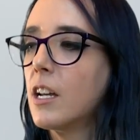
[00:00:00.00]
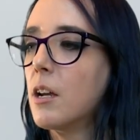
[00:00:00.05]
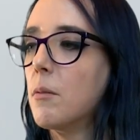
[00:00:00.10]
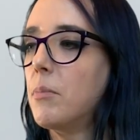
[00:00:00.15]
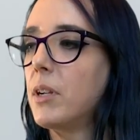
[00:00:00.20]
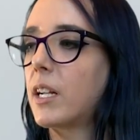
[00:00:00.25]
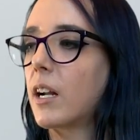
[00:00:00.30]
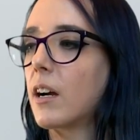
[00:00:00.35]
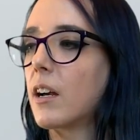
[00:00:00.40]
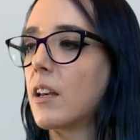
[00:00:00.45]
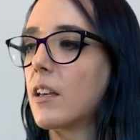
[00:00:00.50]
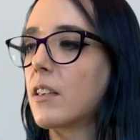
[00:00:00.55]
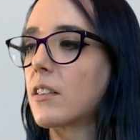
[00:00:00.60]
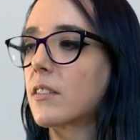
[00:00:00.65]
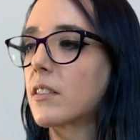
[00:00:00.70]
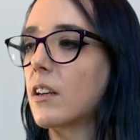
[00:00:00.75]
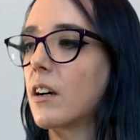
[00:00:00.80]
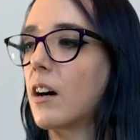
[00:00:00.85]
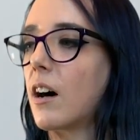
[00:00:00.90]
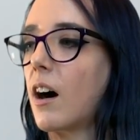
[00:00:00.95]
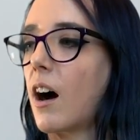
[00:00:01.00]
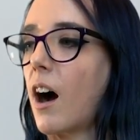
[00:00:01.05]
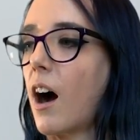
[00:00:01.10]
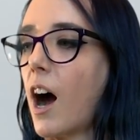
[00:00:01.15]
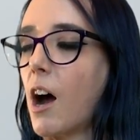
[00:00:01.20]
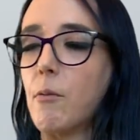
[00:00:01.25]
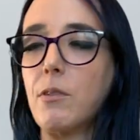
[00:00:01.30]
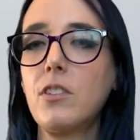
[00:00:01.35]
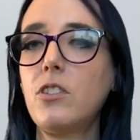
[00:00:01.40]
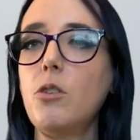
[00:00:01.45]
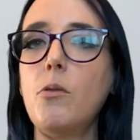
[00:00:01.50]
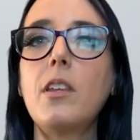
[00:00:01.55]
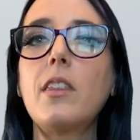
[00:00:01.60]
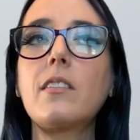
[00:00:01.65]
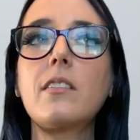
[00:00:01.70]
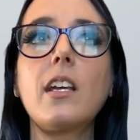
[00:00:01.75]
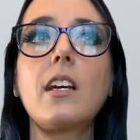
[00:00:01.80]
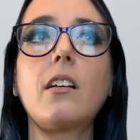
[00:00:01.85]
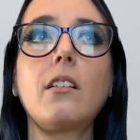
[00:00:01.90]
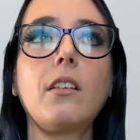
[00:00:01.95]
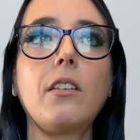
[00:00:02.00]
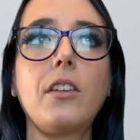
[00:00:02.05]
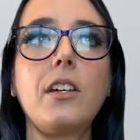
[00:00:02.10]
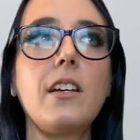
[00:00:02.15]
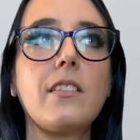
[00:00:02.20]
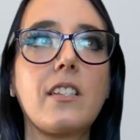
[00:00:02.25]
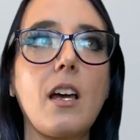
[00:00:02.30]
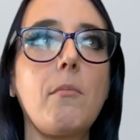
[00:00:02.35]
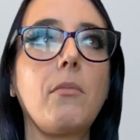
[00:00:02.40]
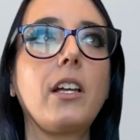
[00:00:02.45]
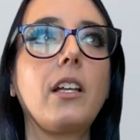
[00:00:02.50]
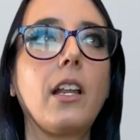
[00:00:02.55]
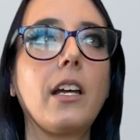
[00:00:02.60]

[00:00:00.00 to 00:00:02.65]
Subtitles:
because I was doing this like the assembly